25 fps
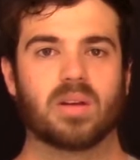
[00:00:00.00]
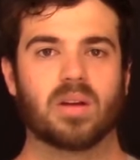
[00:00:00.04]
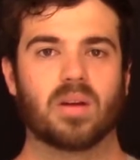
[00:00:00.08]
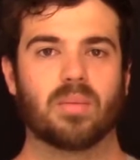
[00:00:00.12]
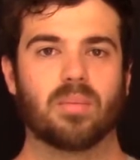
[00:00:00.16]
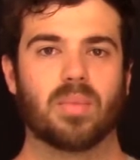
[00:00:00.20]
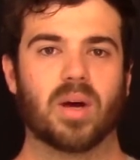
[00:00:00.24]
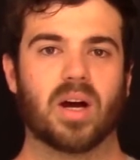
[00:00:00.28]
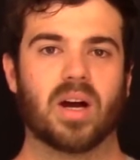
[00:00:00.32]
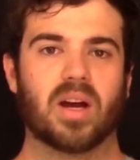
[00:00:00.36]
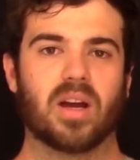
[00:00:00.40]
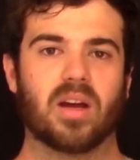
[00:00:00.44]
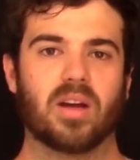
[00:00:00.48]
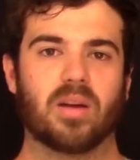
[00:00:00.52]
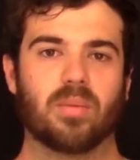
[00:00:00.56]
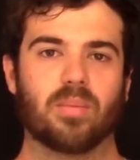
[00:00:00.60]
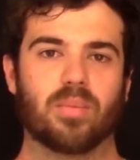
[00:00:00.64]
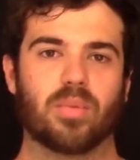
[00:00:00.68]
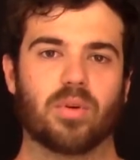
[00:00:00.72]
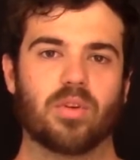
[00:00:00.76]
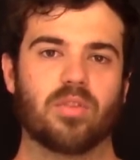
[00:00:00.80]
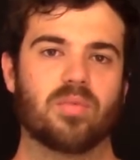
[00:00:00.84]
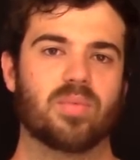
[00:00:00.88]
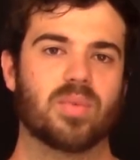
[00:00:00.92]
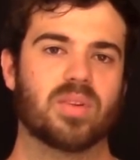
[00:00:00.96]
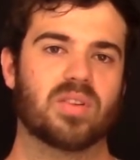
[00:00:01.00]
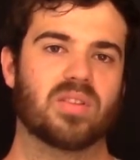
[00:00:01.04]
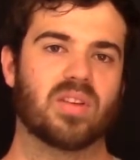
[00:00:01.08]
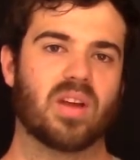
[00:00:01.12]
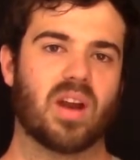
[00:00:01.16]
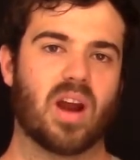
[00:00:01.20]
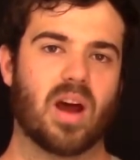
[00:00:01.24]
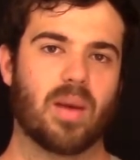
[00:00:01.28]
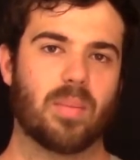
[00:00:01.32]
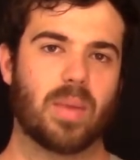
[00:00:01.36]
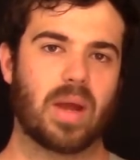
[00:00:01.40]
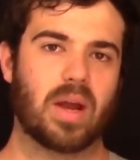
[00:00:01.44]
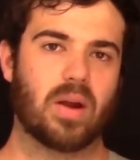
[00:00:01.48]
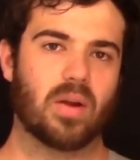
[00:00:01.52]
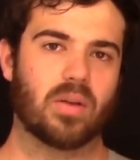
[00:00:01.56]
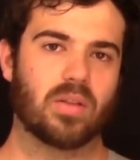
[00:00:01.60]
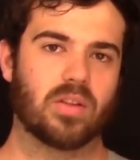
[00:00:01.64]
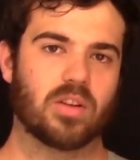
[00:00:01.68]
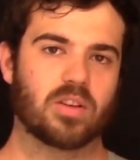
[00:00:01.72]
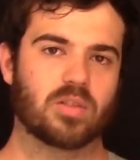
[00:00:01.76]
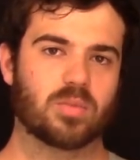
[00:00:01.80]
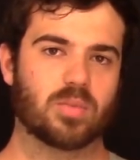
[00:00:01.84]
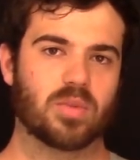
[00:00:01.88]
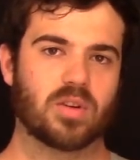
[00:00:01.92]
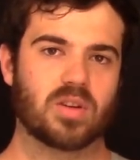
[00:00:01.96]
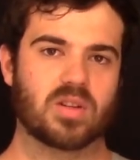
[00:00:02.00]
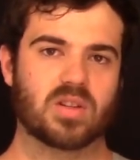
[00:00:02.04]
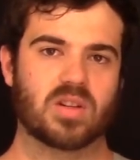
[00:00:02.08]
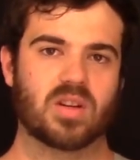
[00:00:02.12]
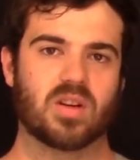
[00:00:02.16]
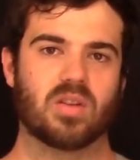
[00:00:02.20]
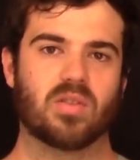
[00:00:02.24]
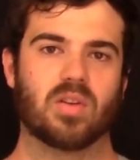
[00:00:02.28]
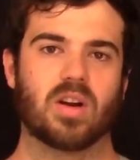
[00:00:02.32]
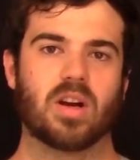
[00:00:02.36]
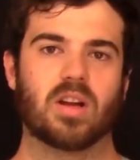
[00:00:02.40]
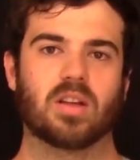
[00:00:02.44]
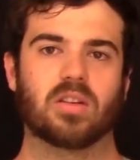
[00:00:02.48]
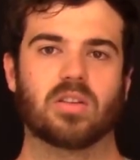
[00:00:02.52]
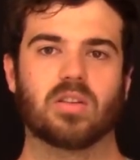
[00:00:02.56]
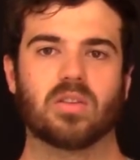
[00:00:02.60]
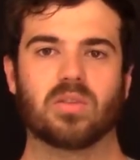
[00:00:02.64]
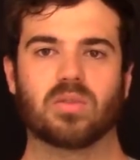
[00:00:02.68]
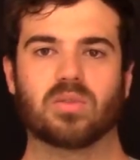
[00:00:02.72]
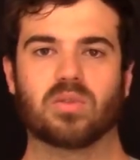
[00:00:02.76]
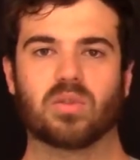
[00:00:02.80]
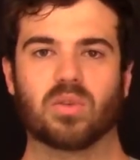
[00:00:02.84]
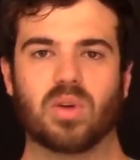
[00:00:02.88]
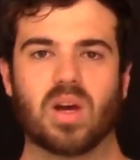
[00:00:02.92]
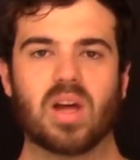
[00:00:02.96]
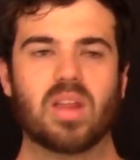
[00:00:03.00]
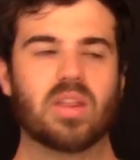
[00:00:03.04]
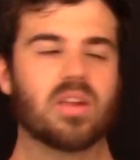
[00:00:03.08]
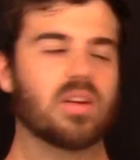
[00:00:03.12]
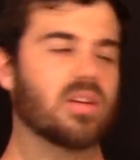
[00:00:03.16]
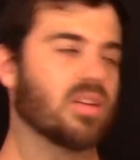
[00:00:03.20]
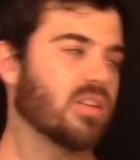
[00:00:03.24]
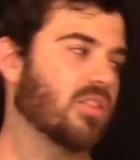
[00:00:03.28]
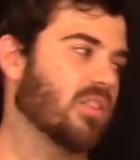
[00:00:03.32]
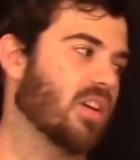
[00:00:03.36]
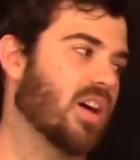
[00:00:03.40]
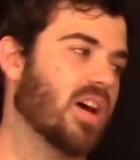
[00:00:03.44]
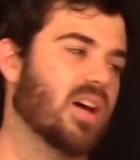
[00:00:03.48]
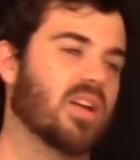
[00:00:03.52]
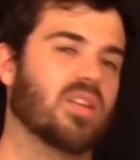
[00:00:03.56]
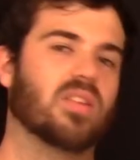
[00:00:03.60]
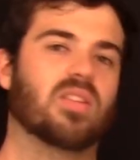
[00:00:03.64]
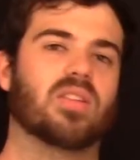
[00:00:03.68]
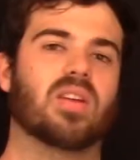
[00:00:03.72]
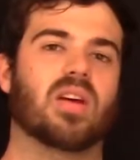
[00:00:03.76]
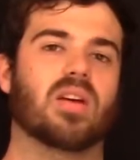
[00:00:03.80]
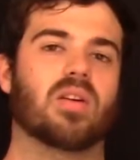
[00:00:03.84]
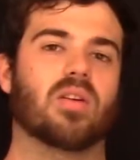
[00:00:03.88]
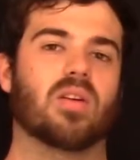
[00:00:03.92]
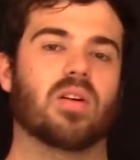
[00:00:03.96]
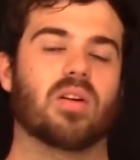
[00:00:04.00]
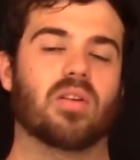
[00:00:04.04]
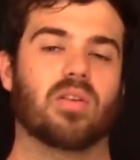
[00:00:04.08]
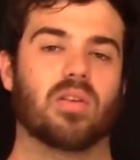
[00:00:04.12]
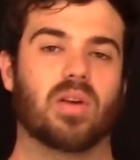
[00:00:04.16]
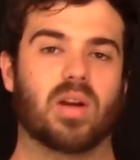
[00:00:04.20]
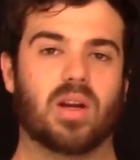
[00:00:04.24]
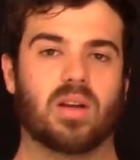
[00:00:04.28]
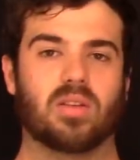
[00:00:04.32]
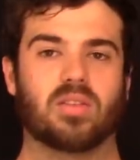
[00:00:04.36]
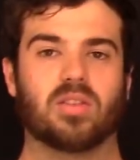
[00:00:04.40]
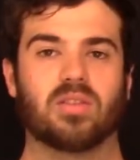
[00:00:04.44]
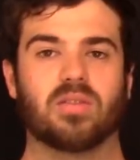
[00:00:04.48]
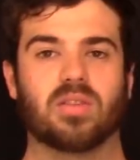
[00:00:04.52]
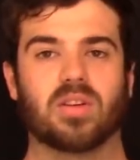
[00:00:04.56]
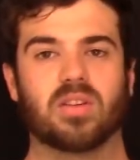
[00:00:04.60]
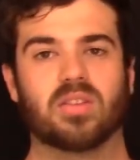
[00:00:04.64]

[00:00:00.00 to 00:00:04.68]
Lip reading: My improvements that I made on this printer relative to other designs that are relatively